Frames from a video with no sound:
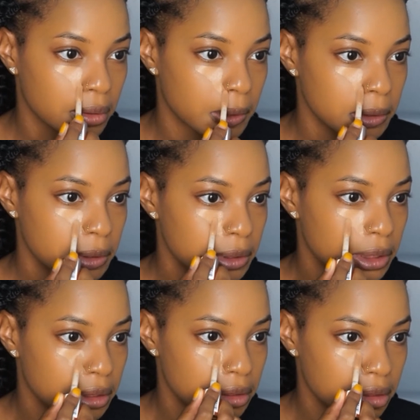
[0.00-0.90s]
It's
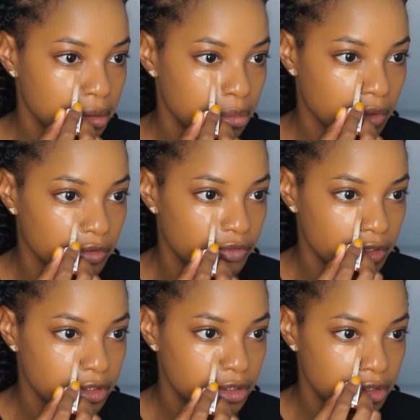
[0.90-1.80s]
just the
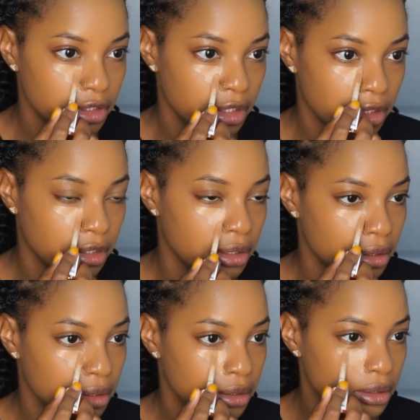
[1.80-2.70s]
perfect shade.
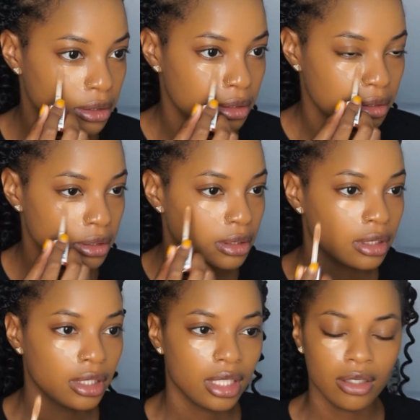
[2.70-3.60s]

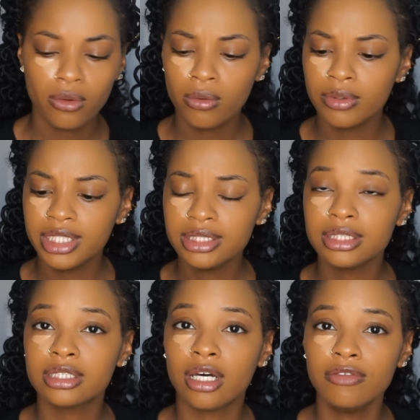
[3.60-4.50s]
Oh, this
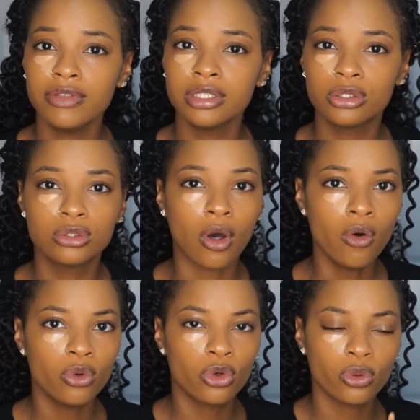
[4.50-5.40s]
stuff is
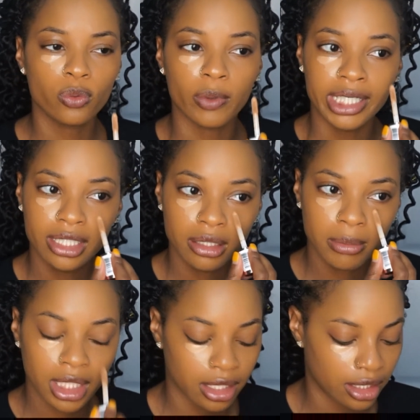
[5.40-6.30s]
so
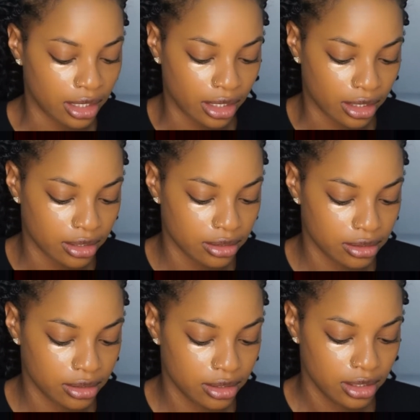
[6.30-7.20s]
creamy.
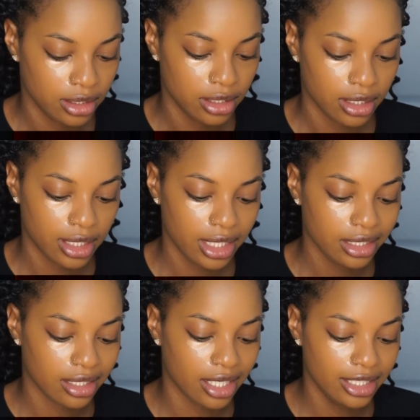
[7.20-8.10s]
I
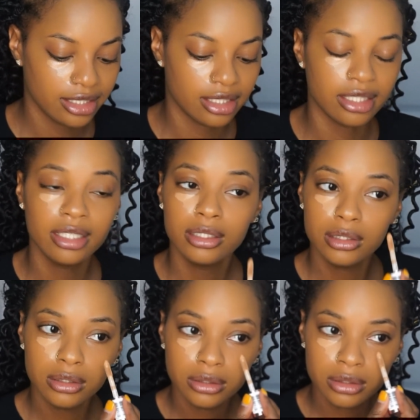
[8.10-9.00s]
like
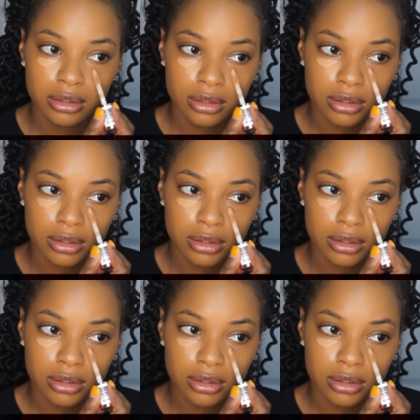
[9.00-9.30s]
this.